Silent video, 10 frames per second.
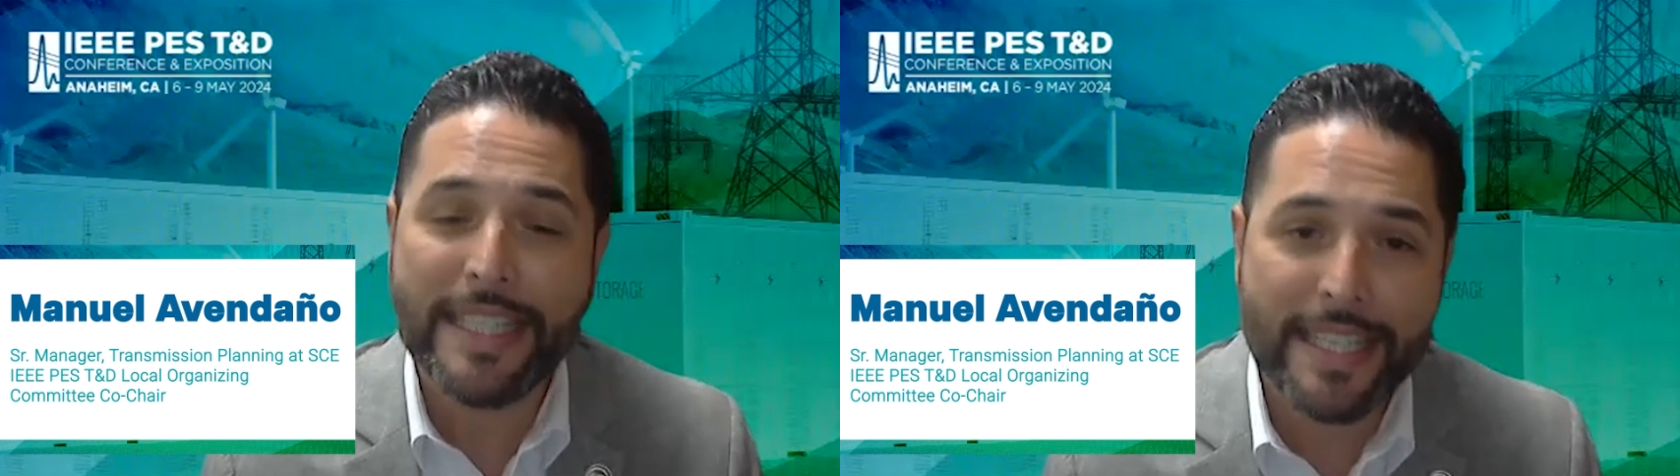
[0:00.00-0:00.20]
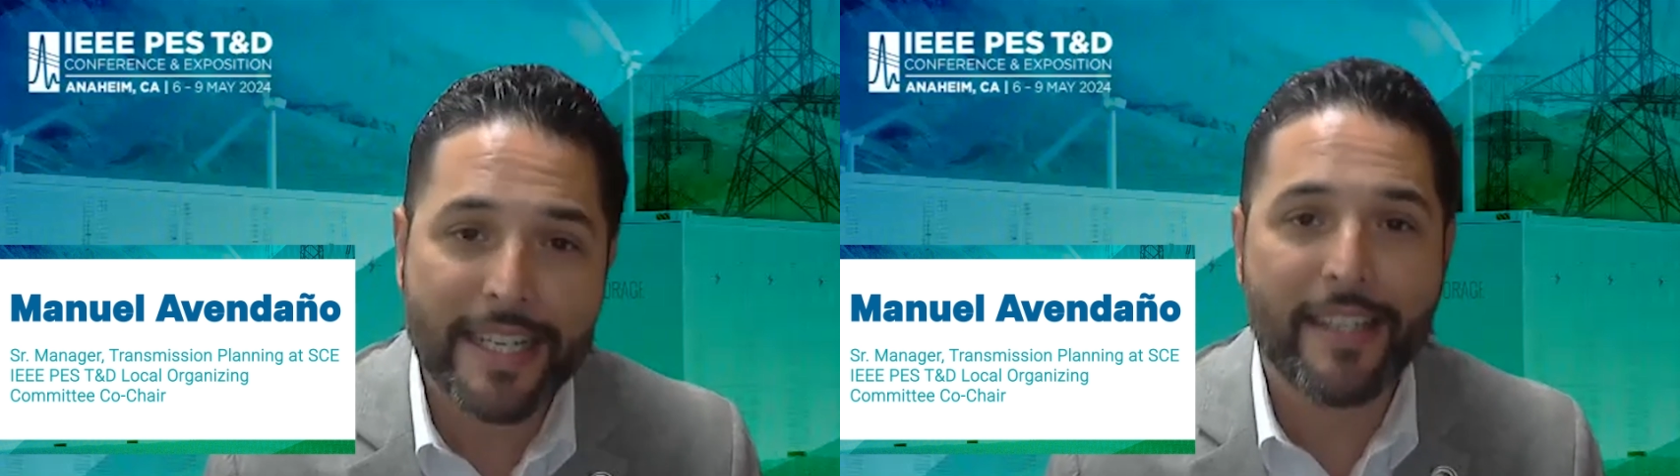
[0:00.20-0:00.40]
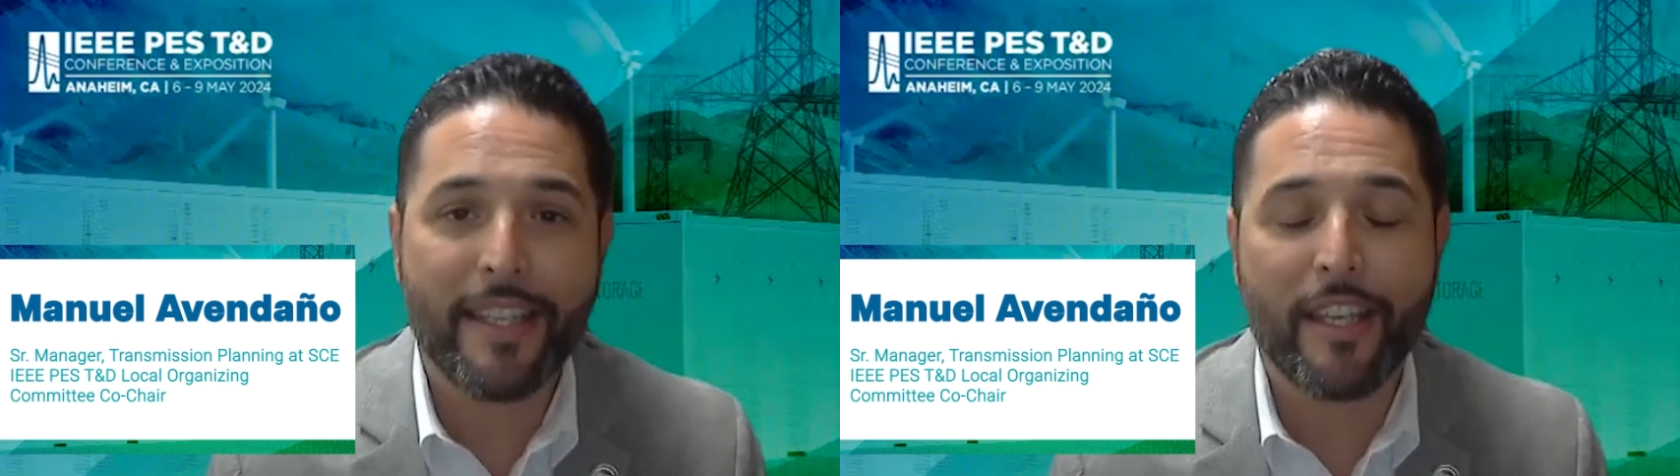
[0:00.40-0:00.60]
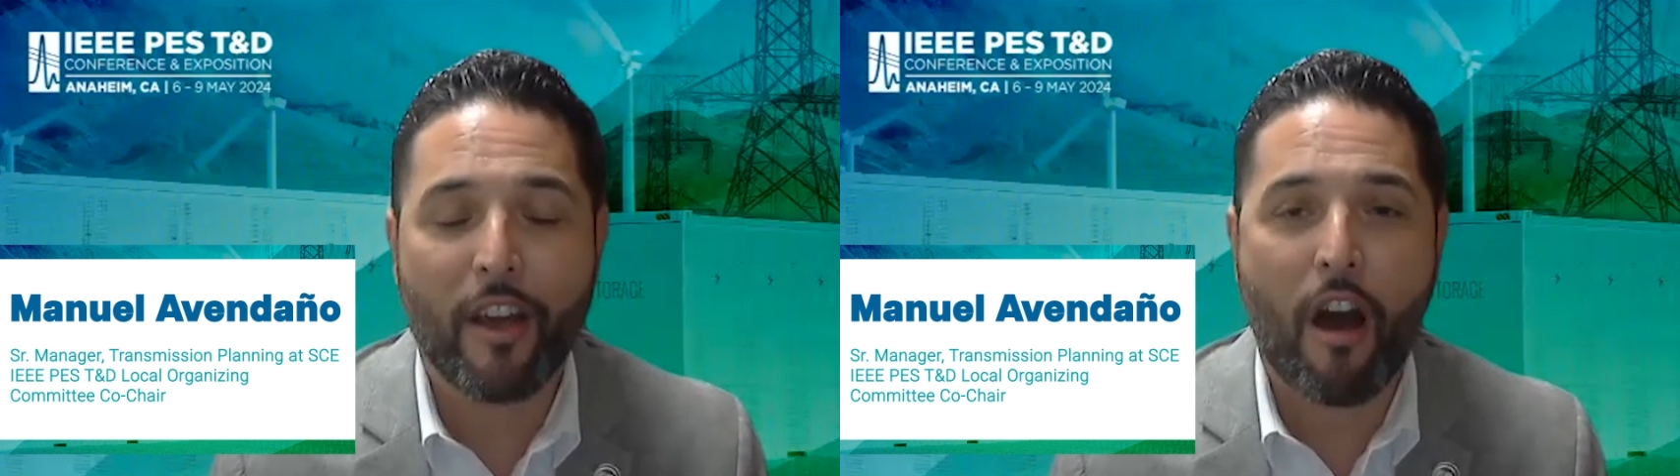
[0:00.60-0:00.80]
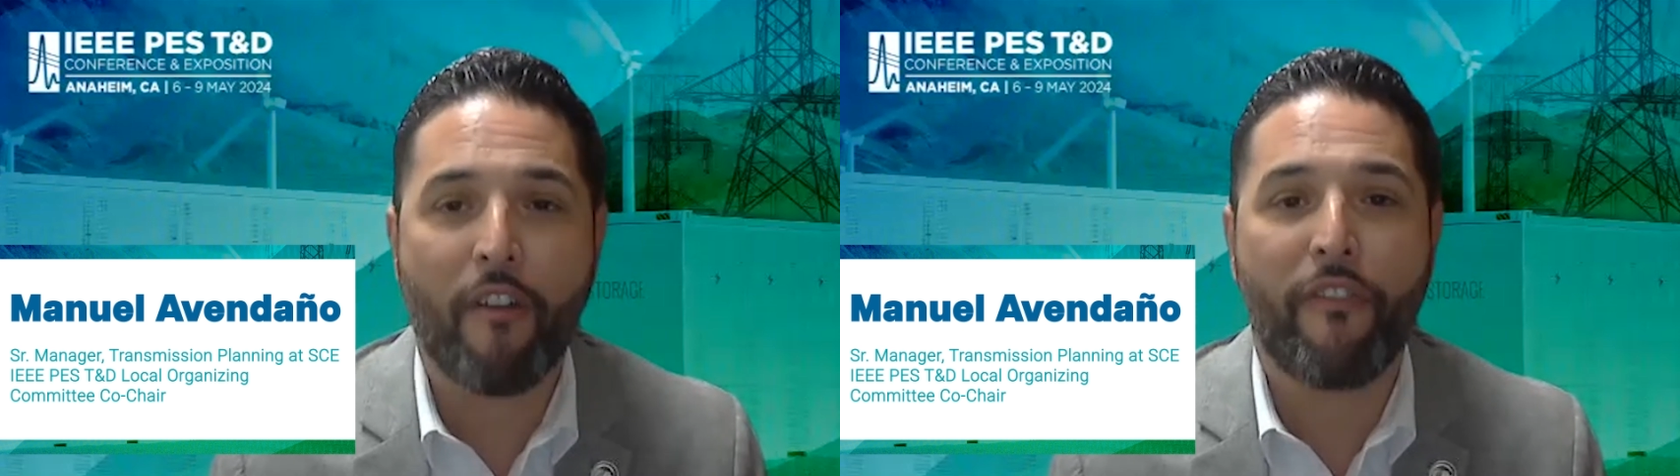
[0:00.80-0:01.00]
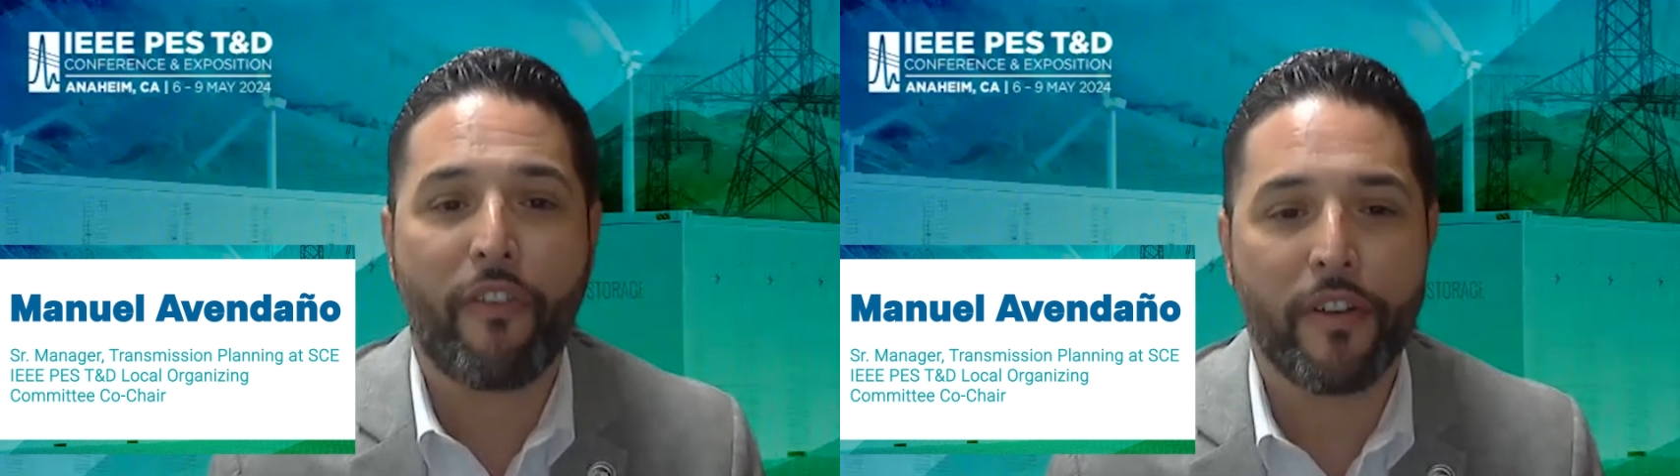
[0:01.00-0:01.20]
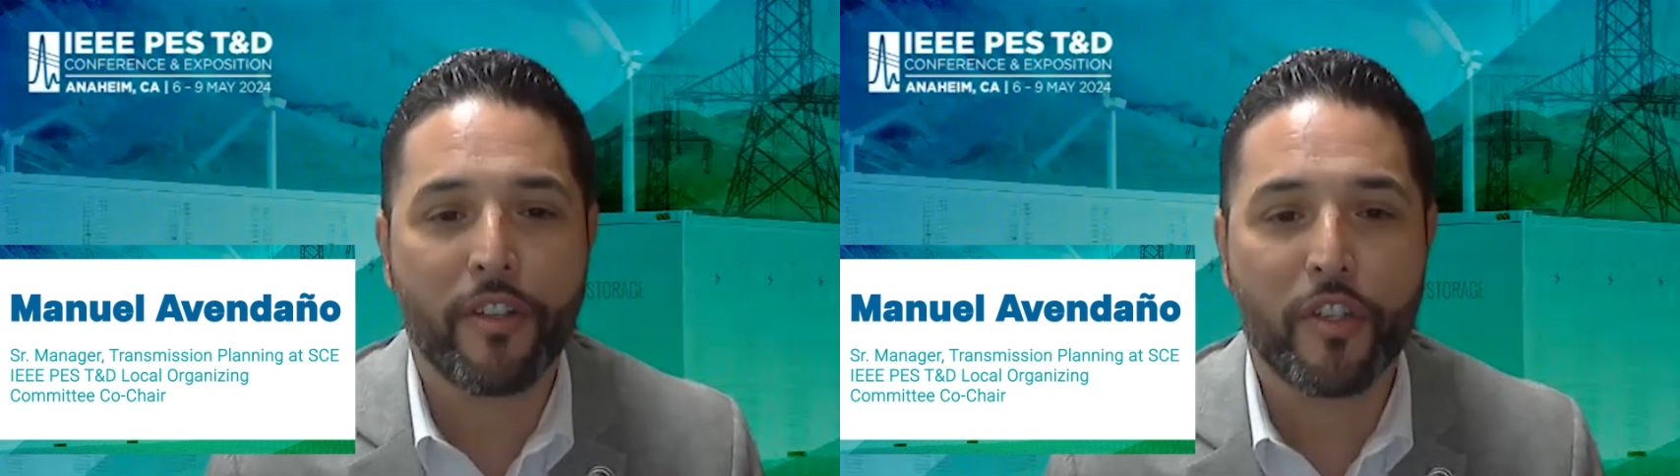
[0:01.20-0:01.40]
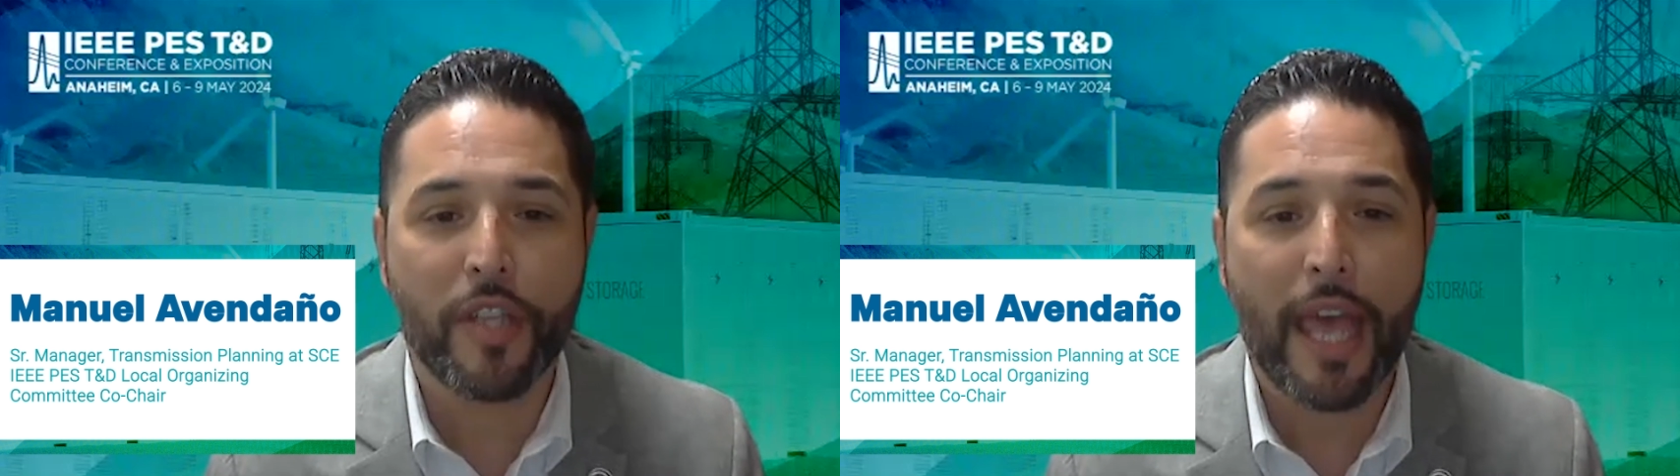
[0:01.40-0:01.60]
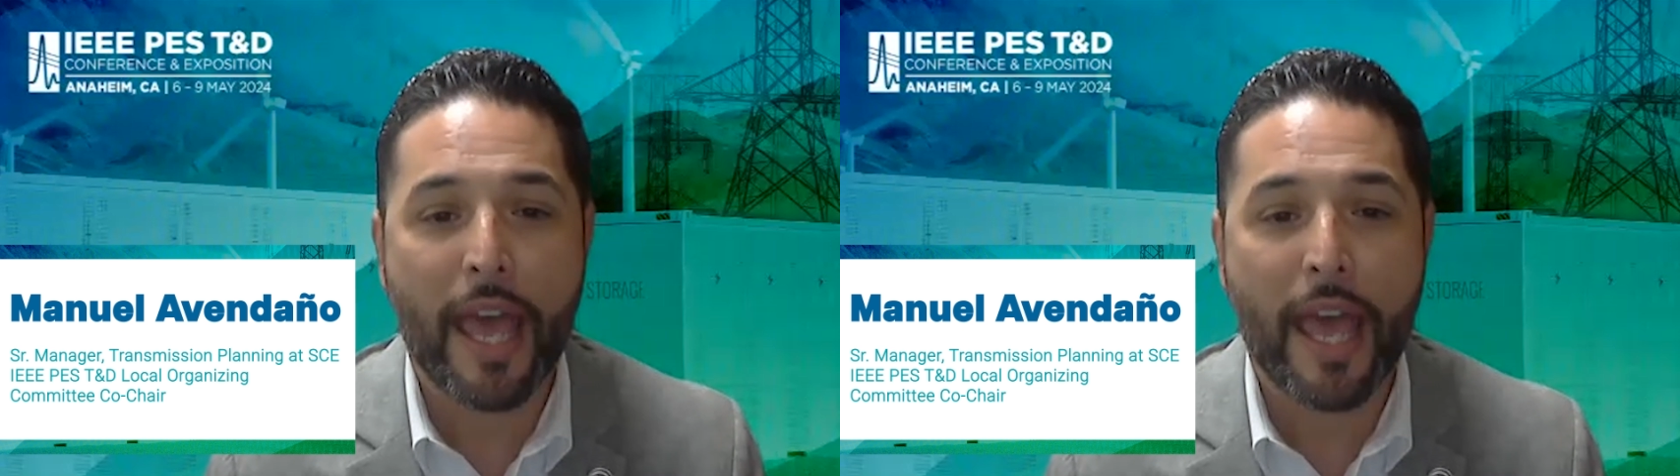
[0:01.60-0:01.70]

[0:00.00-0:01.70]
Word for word: T&D conference